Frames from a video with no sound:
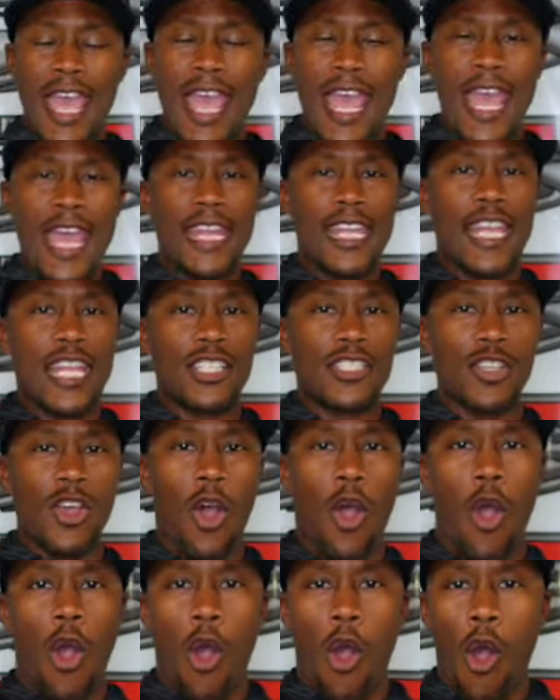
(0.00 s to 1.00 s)
and it's
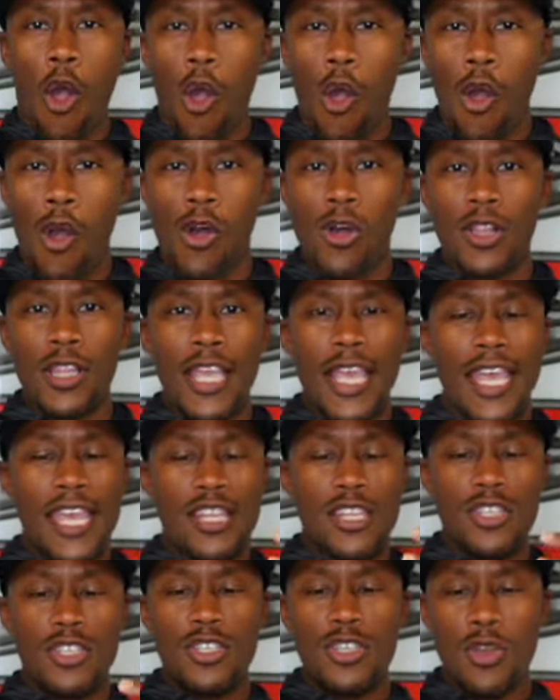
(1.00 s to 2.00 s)
all
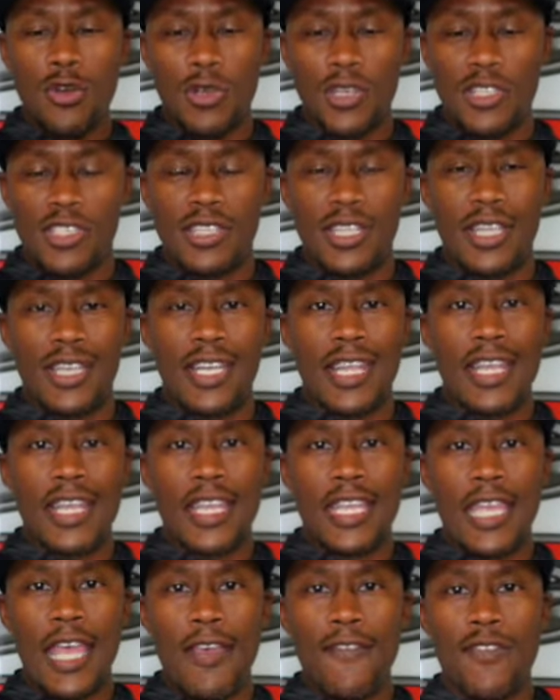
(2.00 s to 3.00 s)
in unison
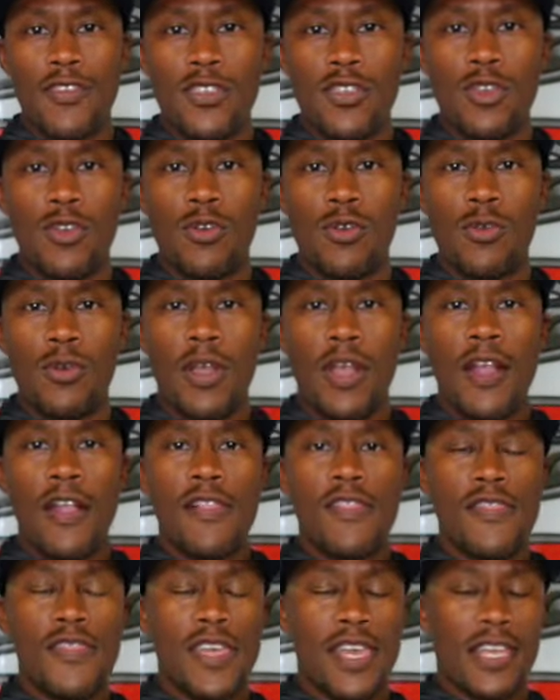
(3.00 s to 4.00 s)
giving you
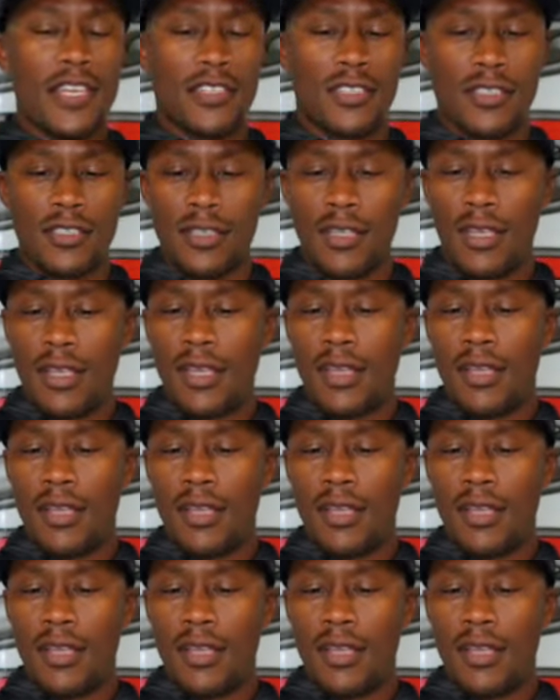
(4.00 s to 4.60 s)
this